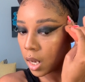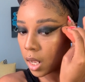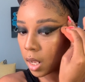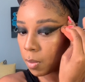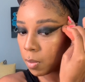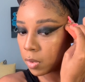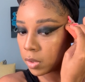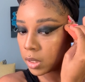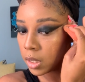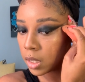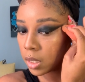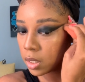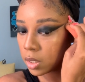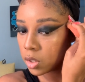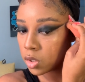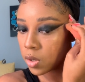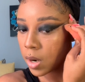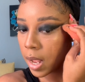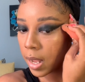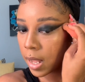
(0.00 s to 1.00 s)
I'm only gonna
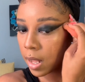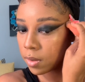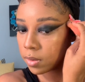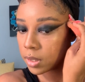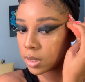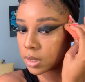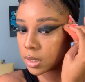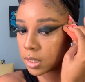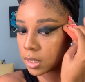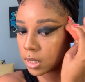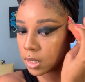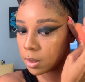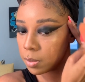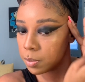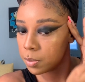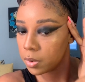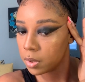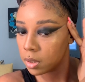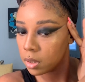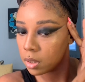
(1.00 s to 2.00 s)
drag out the tip
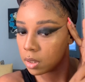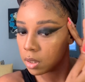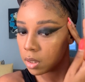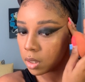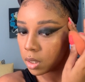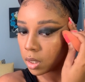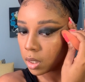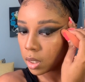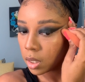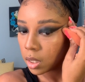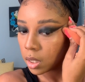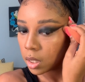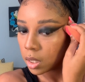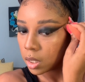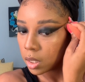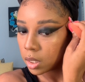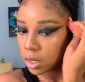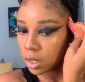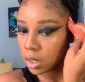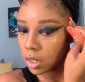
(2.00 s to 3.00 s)

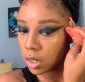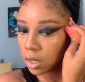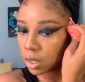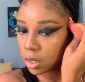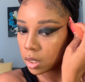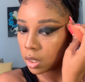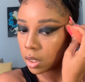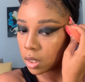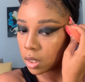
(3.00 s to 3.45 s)
here